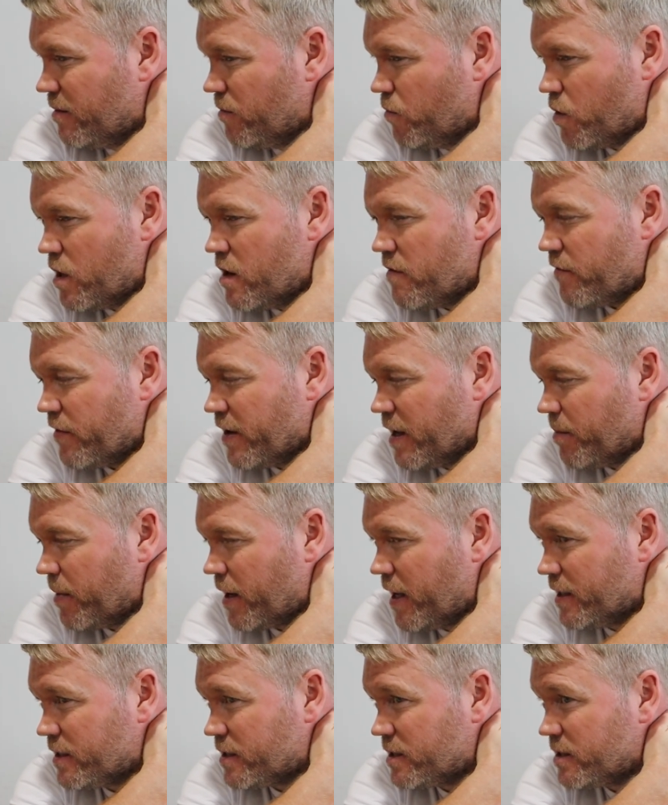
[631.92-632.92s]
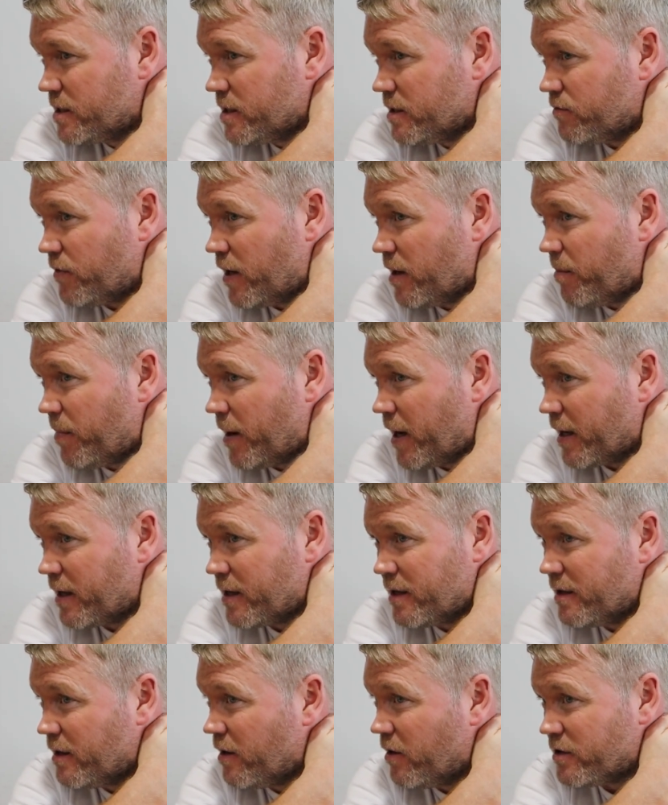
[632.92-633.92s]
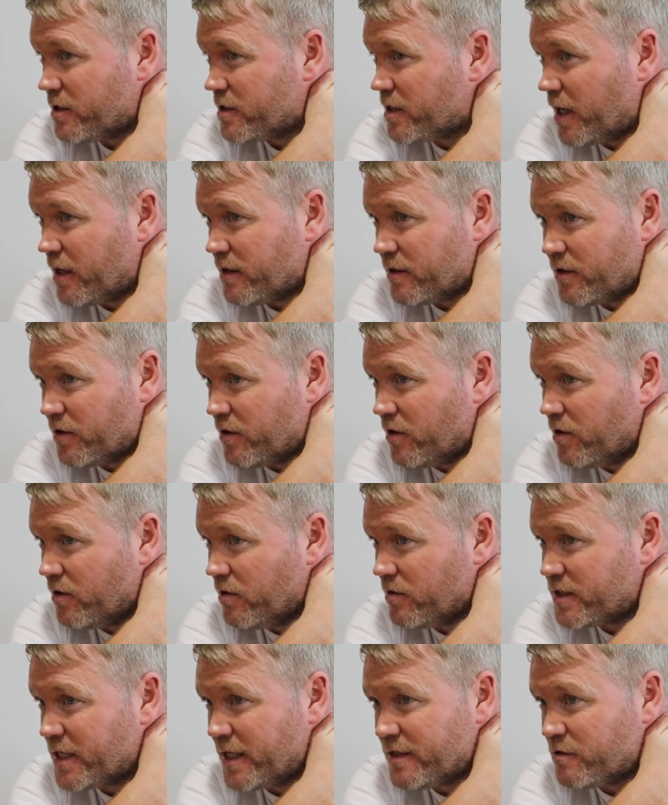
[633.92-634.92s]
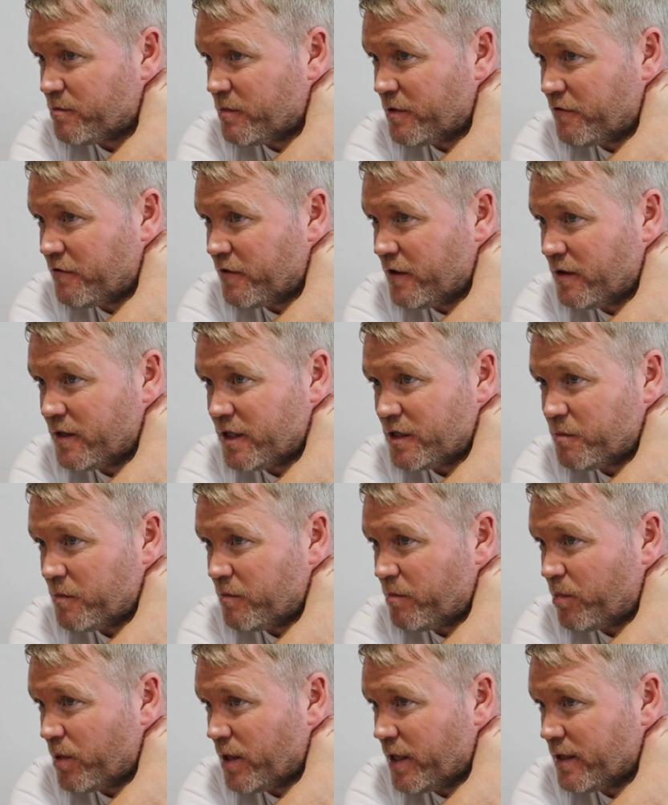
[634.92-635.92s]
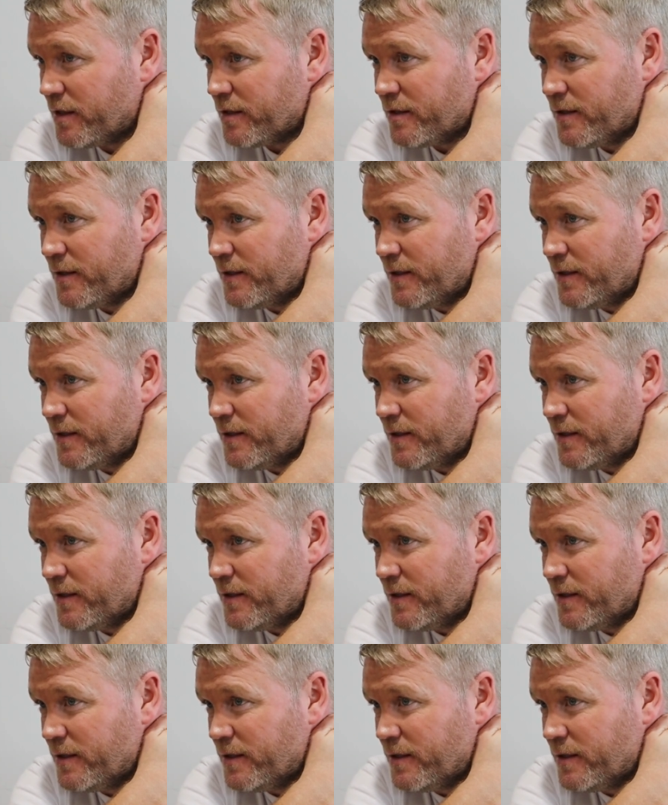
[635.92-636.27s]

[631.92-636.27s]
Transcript: wherever he plays, right back, outstanding, a whole centre midfield, he's been brilliant.